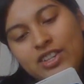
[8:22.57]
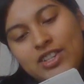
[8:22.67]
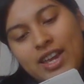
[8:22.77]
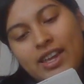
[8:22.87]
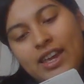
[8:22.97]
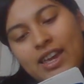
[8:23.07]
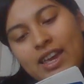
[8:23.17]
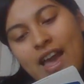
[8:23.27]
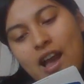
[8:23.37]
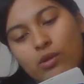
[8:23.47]
Check
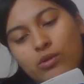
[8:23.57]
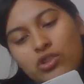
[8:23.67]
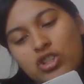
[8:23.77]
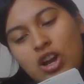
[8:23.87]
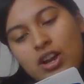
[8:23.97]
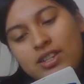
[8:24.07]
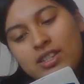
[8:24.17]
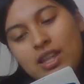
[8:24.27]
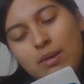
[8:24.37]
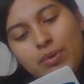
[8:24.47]
it out, shark
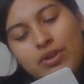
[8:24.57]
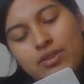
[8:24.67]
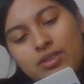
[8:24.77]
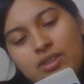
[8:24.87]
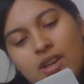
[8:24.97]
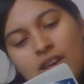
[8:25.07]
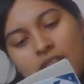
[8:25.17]
slippers.